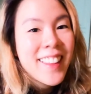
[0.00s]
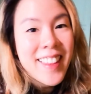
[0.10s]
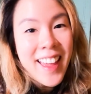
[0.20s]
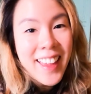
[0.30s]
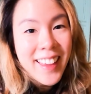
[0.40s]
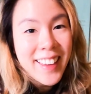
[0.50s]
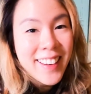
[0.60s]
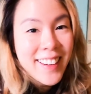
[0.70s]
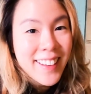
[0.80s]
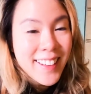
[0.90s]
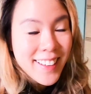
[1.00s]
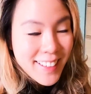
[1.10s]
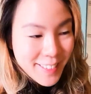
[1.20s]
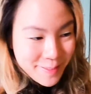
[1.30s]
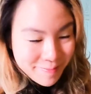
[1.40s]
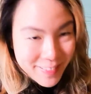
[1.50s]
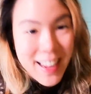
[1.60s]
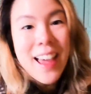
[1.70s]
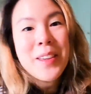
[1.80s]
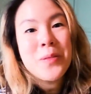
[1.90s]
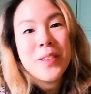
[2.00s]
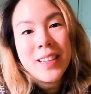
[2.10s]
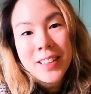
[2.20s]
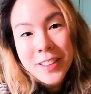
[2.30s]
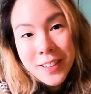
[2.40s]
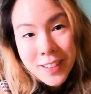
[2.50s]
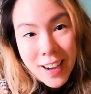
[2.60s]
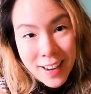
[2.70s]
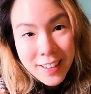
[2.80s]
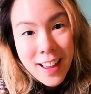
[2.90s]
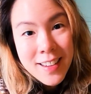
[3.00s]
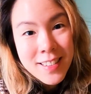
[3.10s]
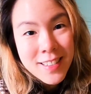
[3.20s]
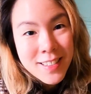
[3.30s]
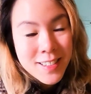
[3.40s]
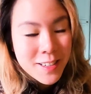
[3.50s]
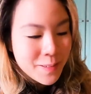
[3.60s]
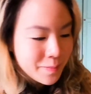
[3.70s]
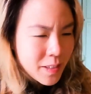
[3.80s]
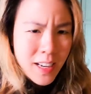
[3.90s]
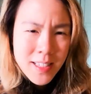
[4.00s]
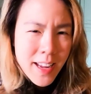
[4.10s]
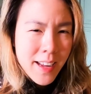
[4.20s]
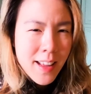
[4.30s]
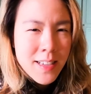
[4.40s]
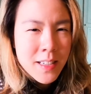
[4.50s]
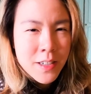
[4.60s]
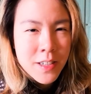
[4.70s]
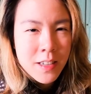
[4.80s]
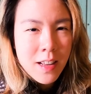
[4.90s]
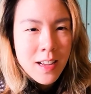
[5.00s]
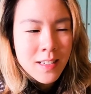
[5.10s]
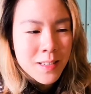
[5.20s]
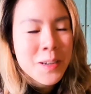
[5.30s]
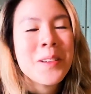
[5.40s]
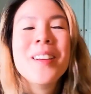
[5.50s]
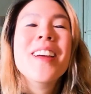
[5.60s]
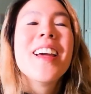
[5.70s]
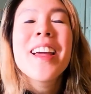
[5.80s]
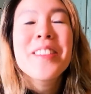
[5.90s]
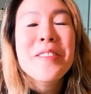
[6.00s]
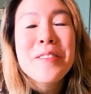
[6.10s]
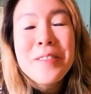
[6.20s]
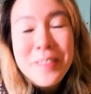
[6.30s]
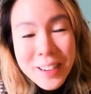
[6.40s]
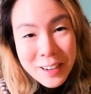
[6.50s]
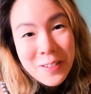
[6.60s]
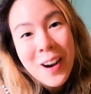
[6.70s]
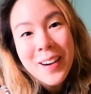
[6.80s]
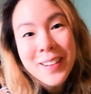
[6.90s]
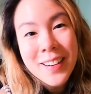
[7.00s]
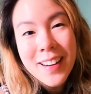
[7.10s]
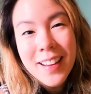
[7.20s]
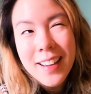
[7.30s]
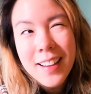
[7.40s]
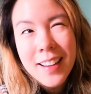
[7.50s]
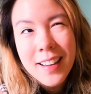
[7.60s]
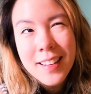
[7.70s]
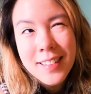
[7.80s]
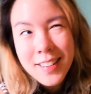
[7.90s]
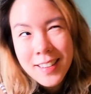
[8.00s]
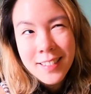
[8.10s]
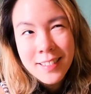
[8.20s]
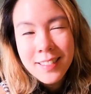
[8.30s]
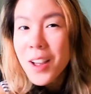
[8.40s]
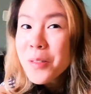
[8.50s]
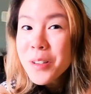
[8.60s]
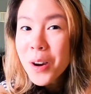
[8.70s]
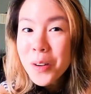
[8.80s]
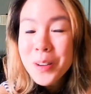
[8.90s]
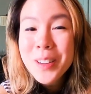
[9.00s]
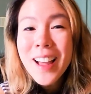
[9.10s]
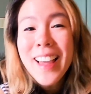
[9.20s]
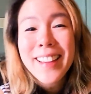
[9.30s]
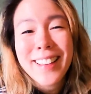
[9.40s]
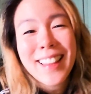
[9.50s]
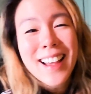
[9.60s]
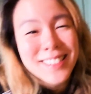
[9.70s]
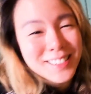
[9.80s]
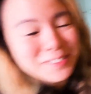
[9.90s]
then yeah, you will need your eyeglasses. Did I say eyeglasses or sunglasses? And you require eyeglasses.